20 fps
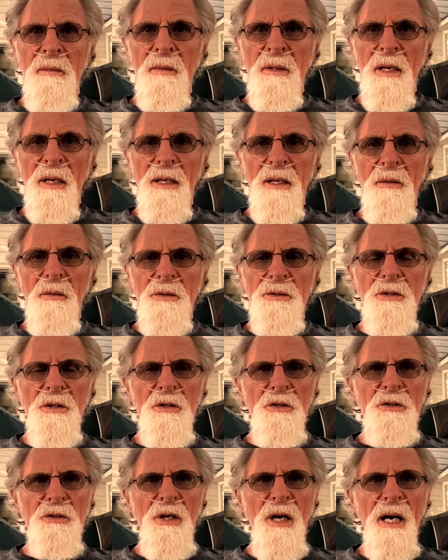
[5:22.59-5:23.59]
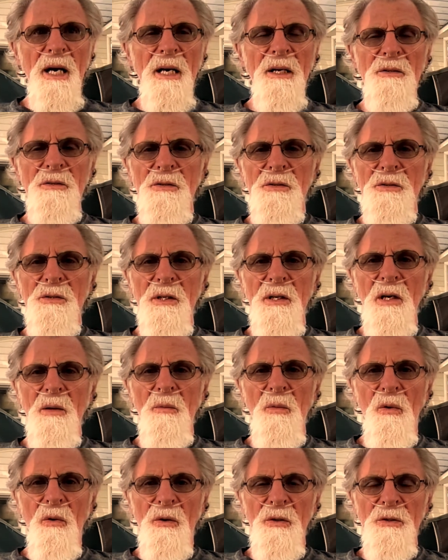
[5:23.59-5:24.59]
and there was a giant
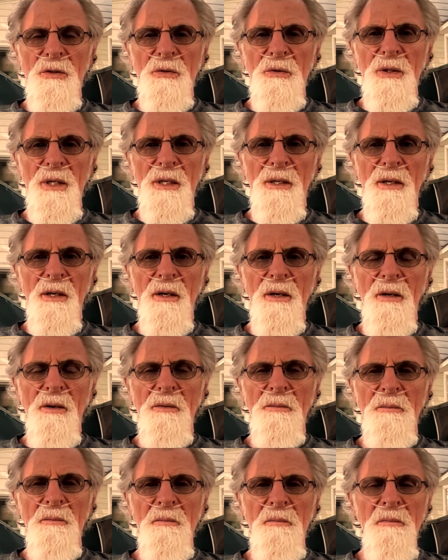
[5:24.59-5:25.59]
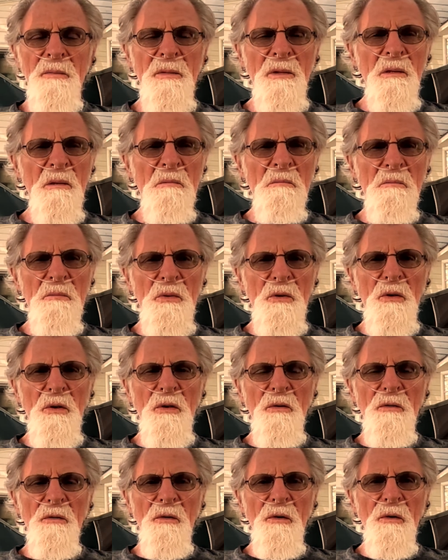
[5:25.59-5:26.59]
sycamore tree there.
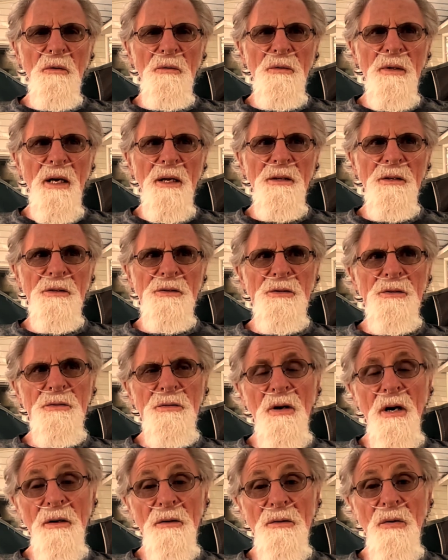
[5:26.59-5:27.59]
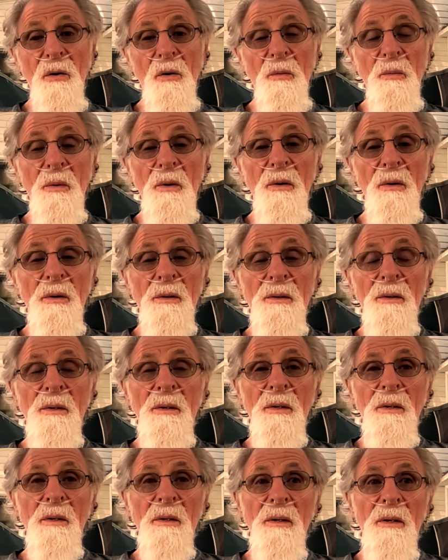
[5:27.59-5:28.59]
Beautiful. Now, this is October
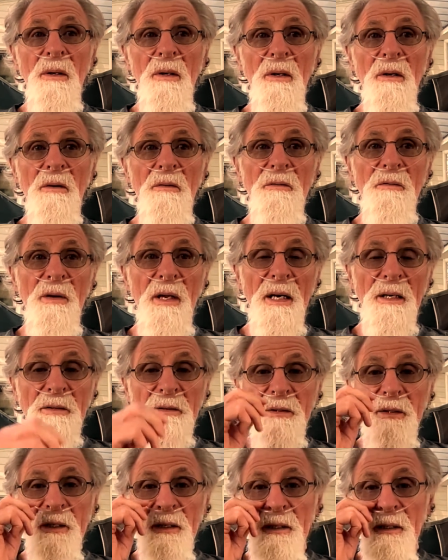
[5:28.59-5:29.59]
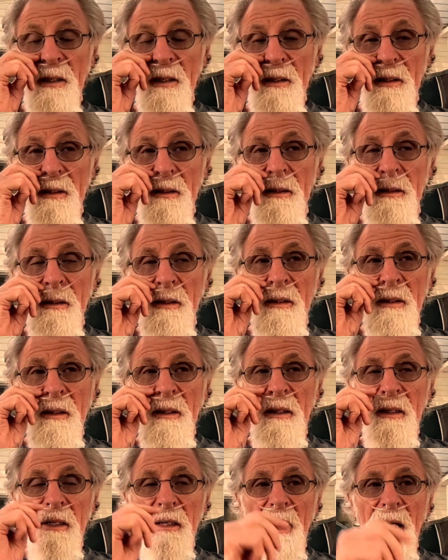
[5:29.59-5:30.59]
of 19.
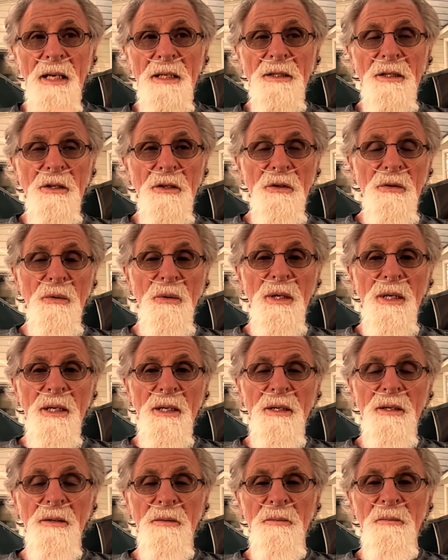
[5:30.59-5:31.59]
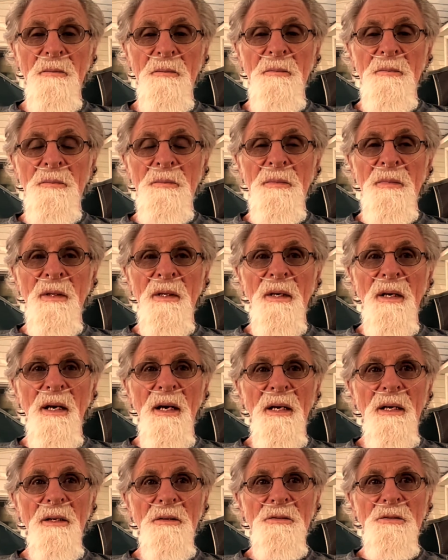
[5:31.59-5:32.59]
93
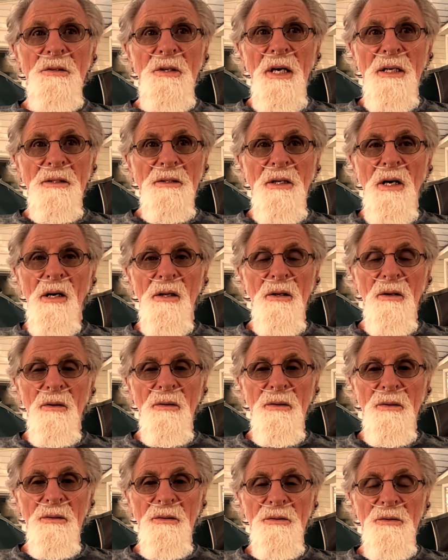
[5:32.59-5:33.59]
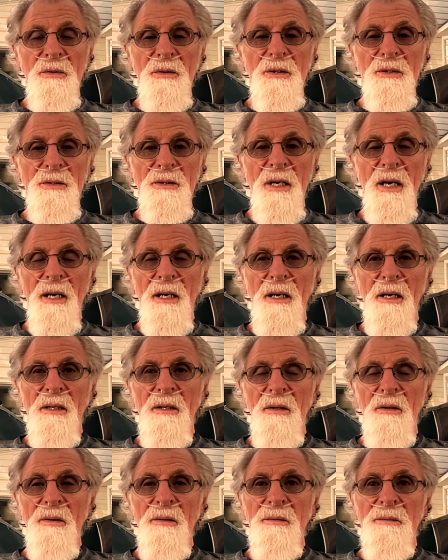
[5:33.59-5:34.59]
and it's got color. The tree's got
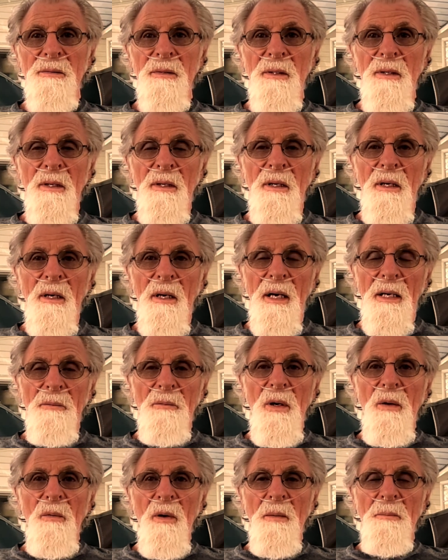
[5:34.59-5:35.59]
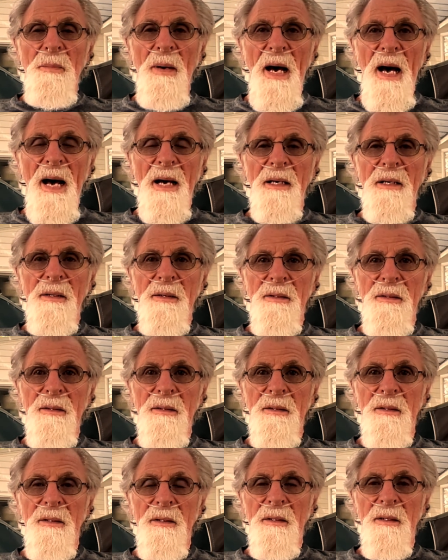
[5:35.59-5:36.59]
color. And we went back
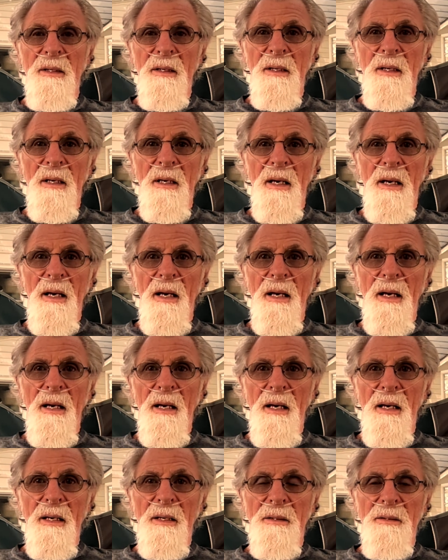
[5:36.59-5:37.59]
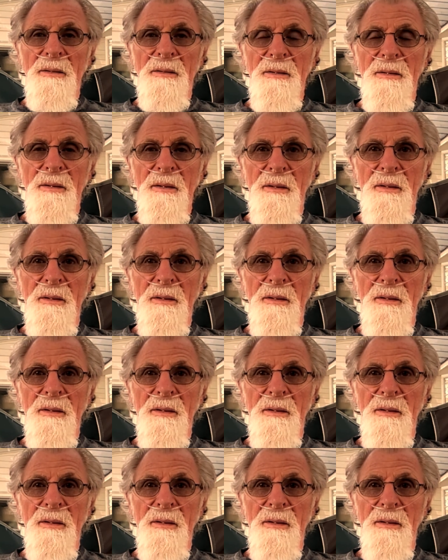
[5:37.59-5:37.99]
and